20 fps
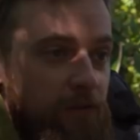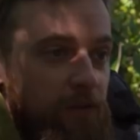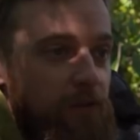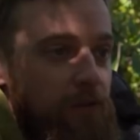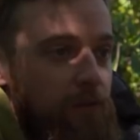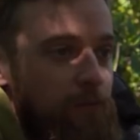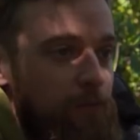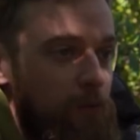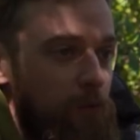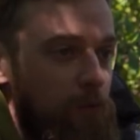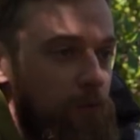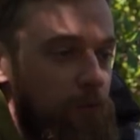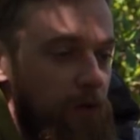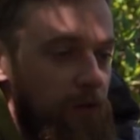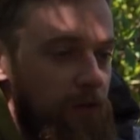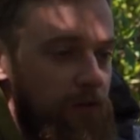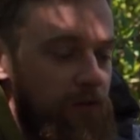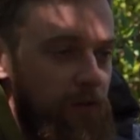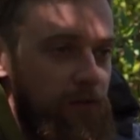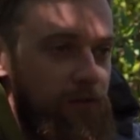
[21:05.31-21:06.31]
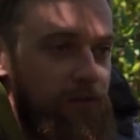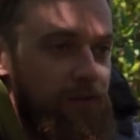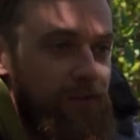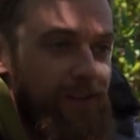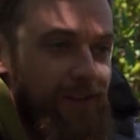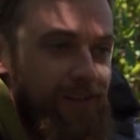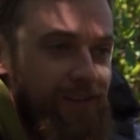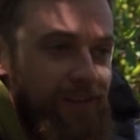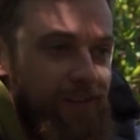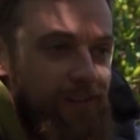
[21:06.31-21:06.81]
shooting raw photos,
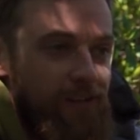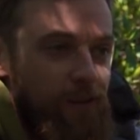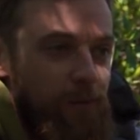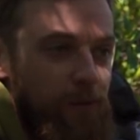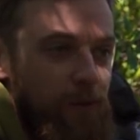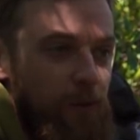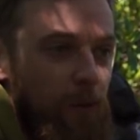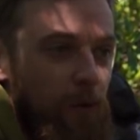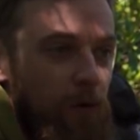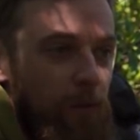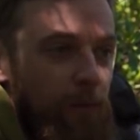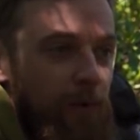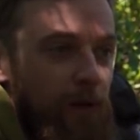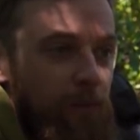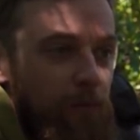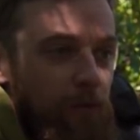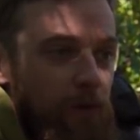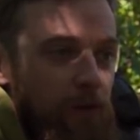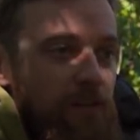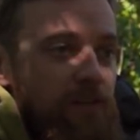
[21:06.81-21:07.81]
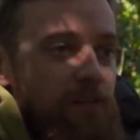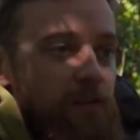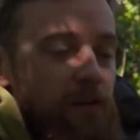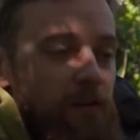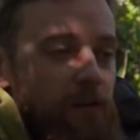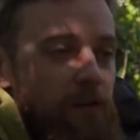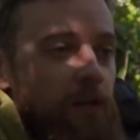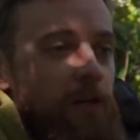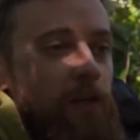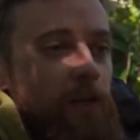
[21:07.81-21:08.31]
that takes up a lot of memory.
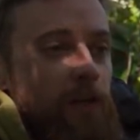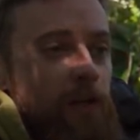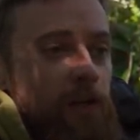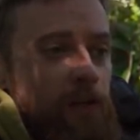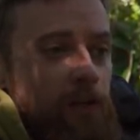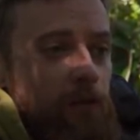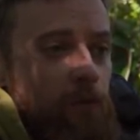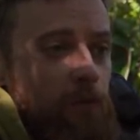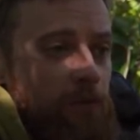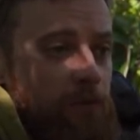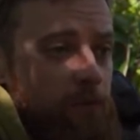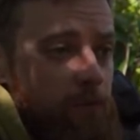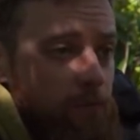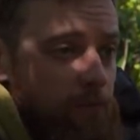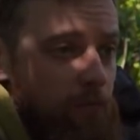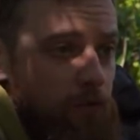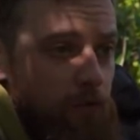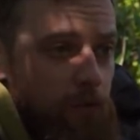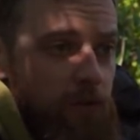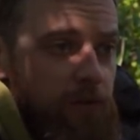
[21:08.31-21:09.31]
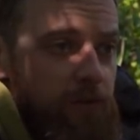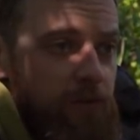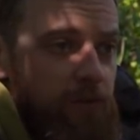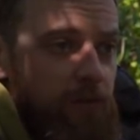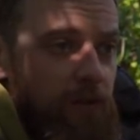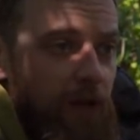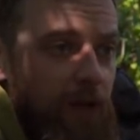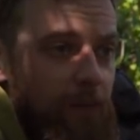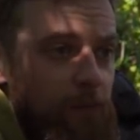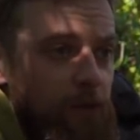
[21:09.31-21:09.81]
So you want storage in
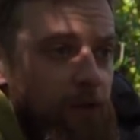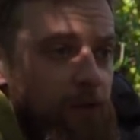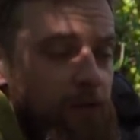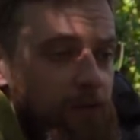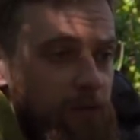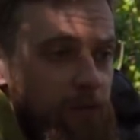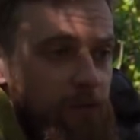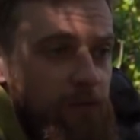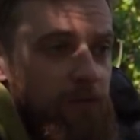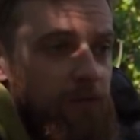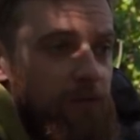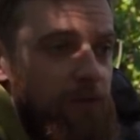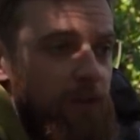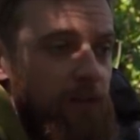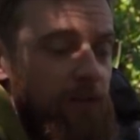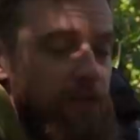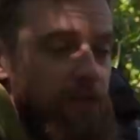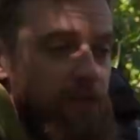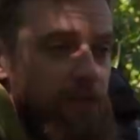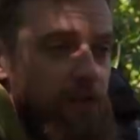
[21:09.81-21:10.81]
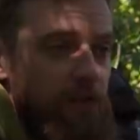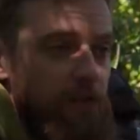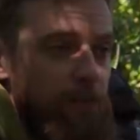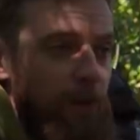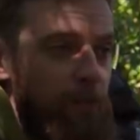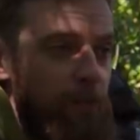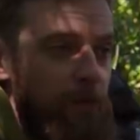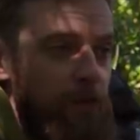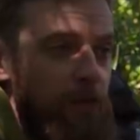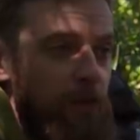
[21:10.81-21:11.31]
the camera, so you want decent sized
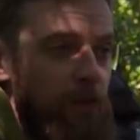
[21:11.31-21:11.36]
memory